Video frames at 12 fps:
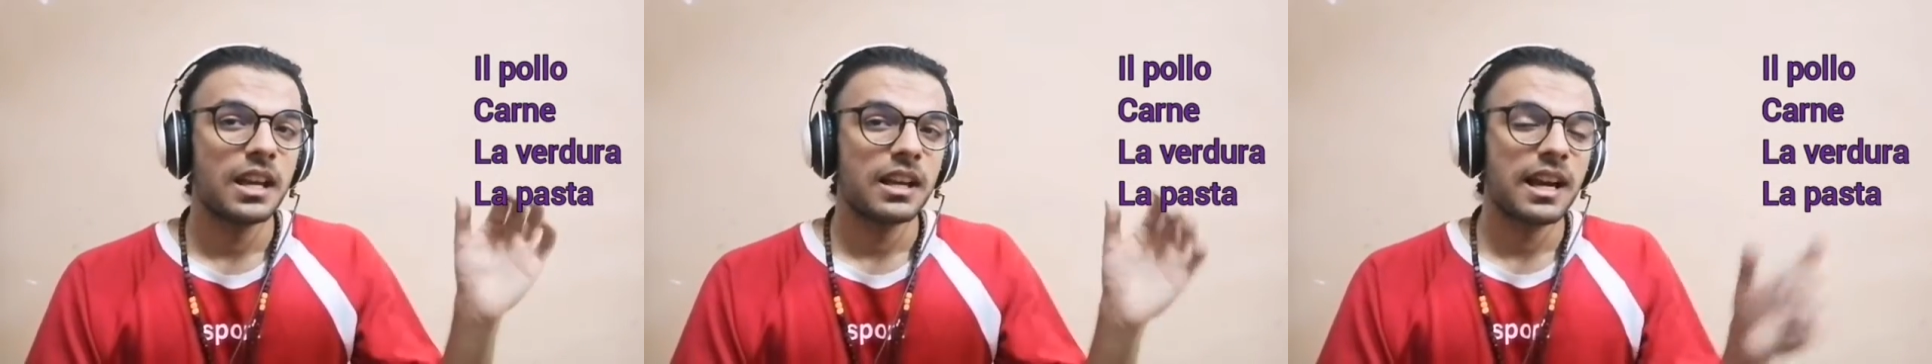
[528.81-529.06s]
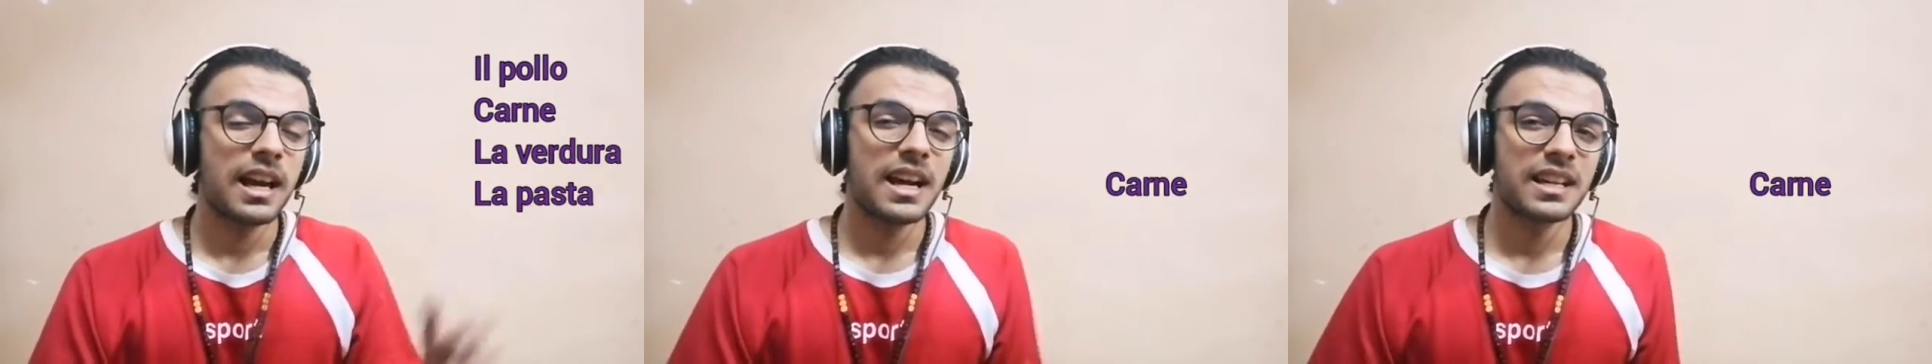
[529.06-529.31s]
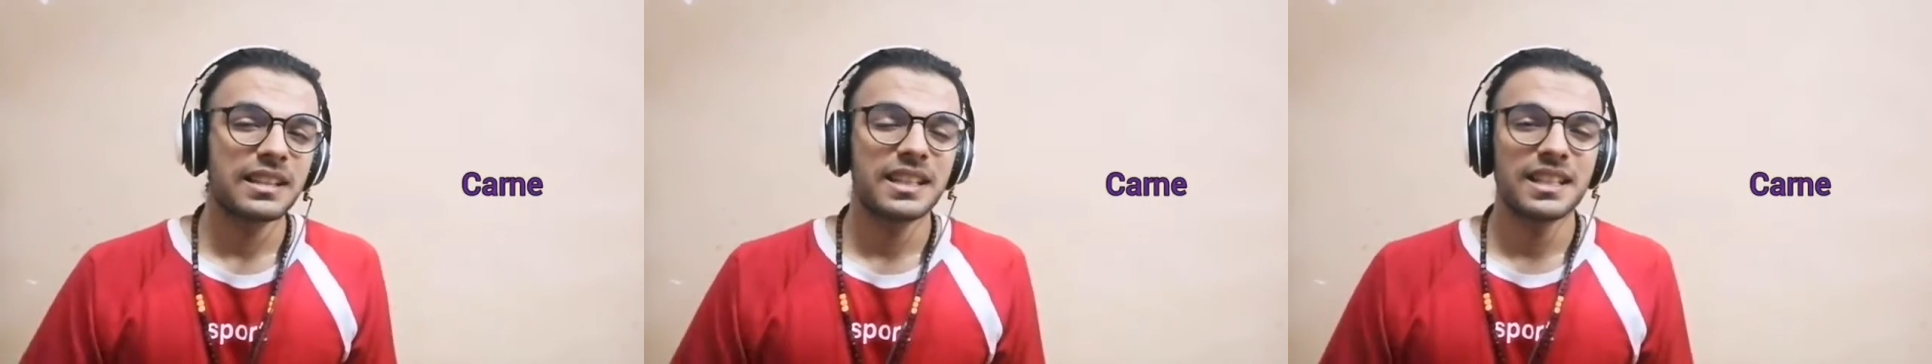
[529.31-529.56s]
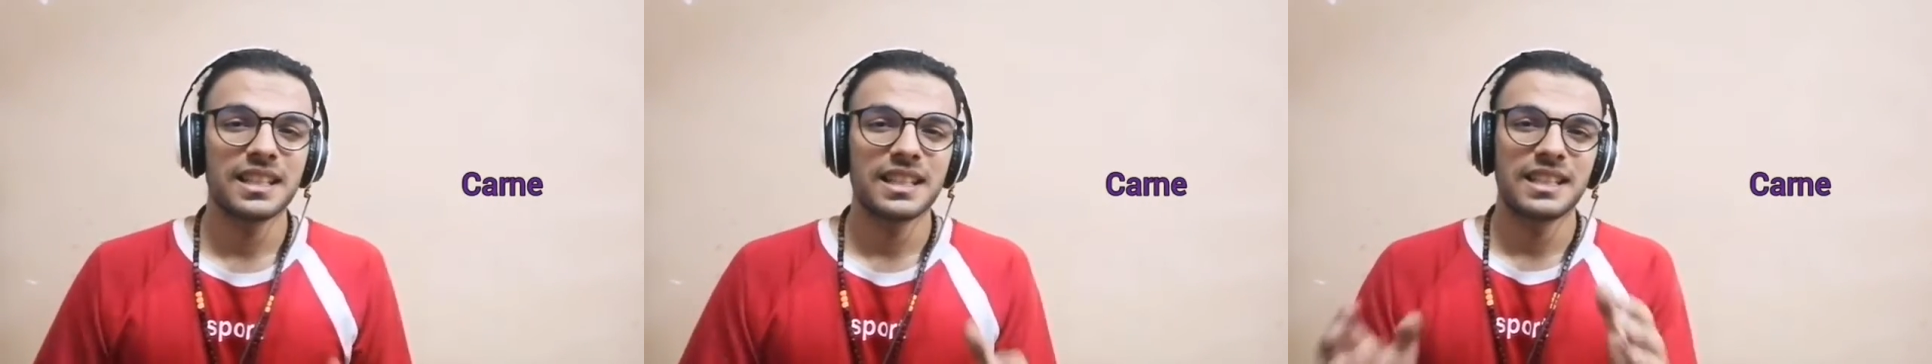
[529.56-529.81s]

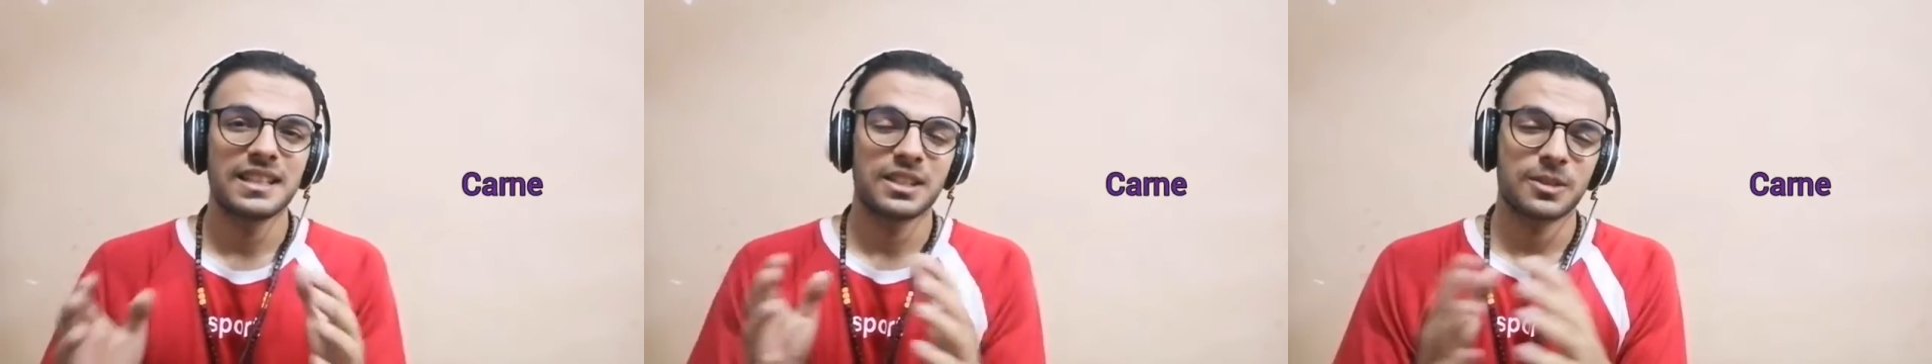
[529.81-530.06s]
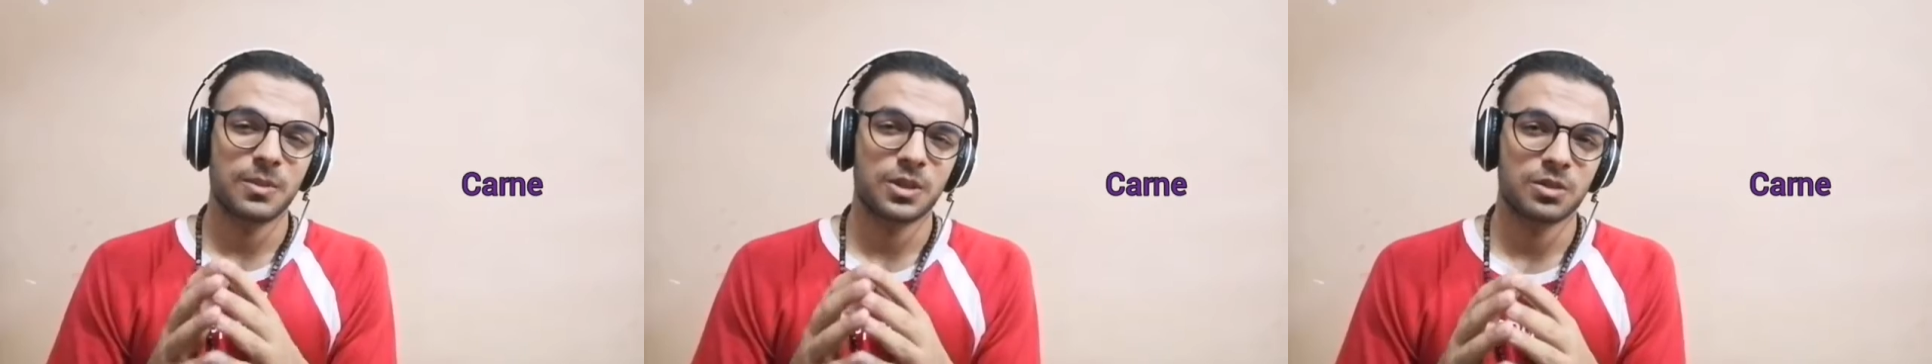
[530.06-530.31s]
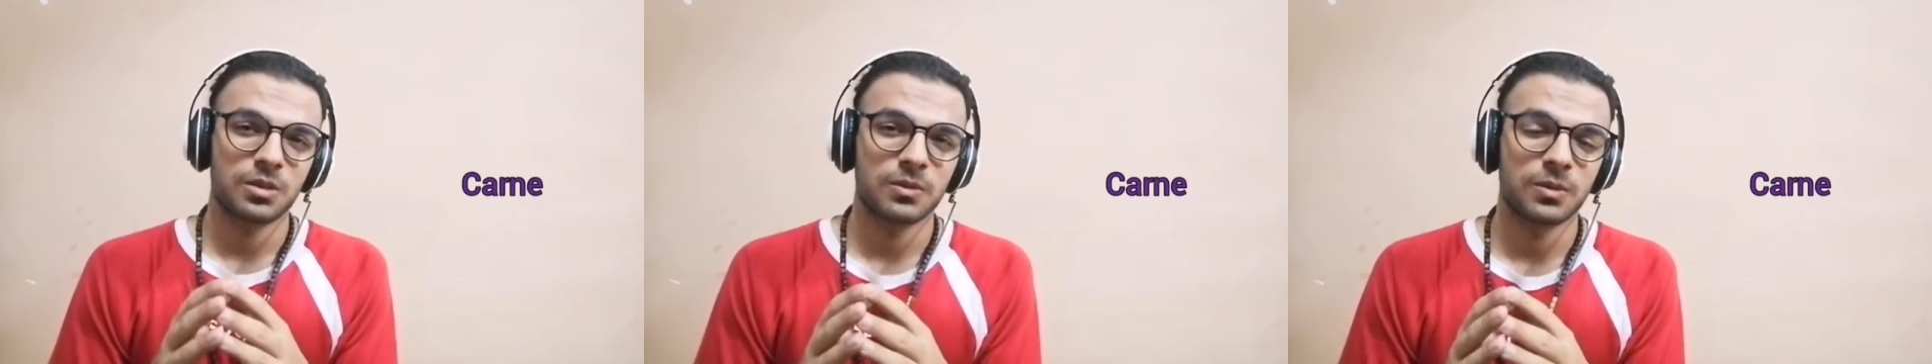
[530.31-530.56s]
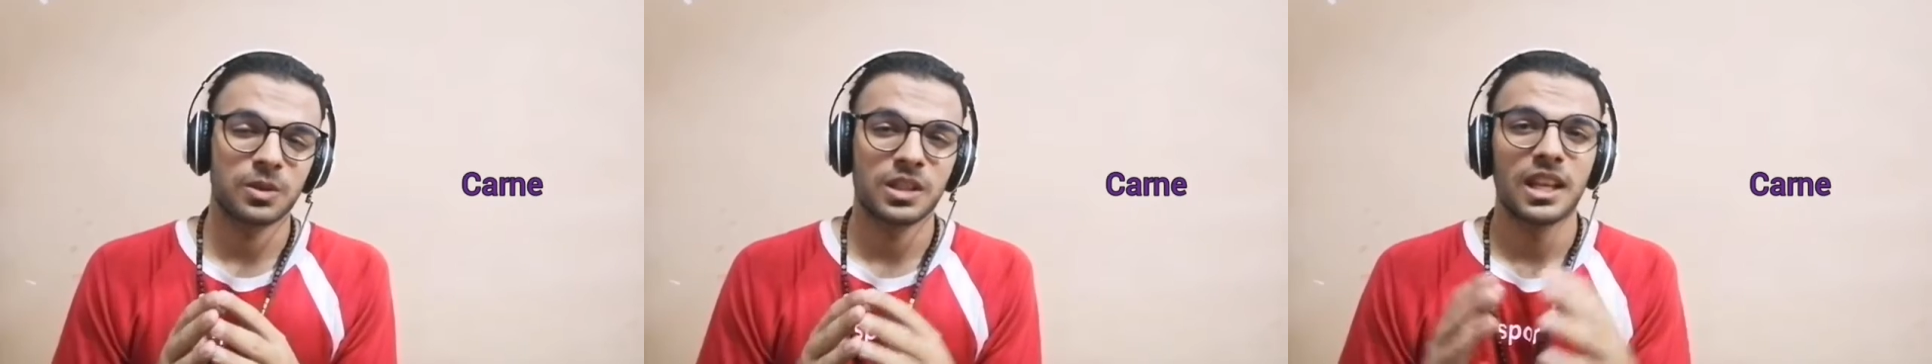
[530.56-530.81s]
Carne is a special
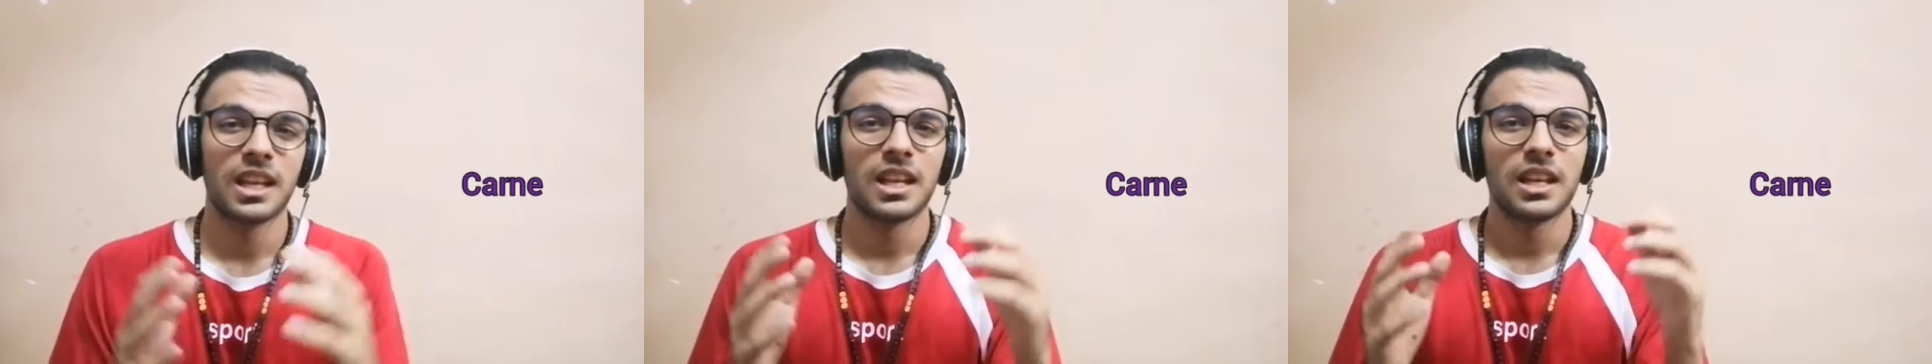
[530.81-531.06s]
word.